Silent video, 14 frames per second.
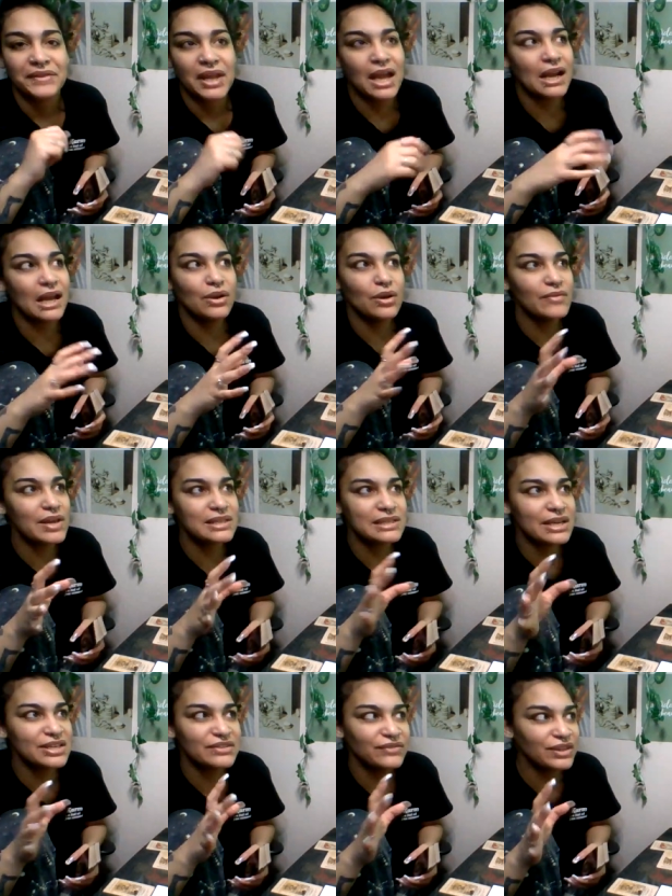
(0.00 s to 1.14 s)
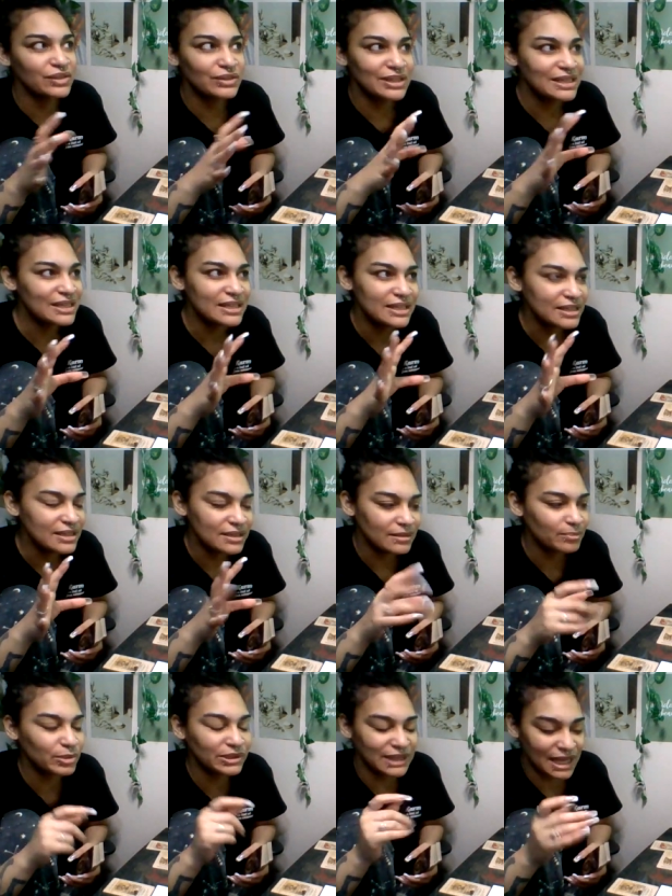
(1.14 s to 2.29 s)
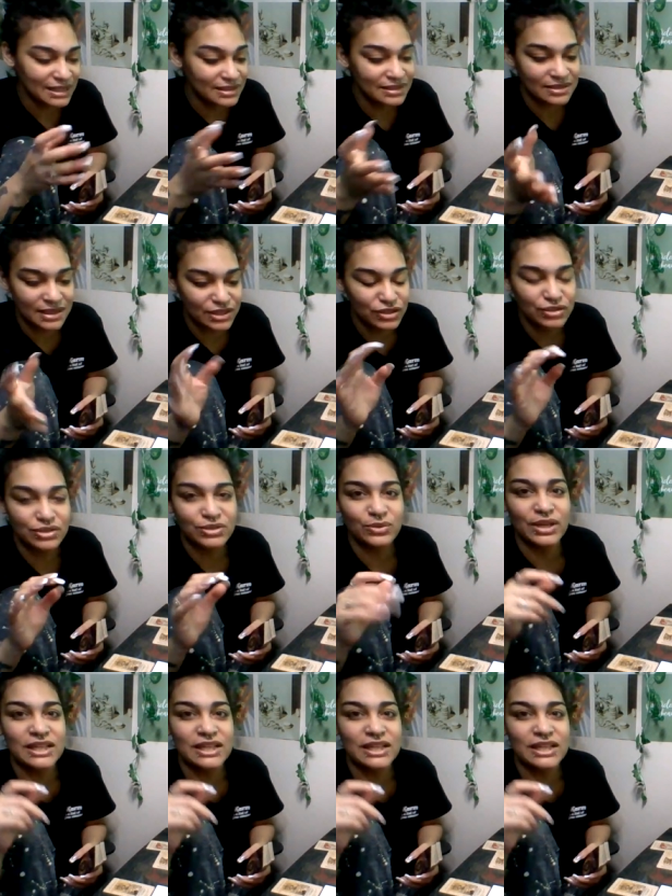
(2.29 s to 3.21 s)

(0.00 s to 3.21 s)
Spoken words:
And I know that sounds but it's true.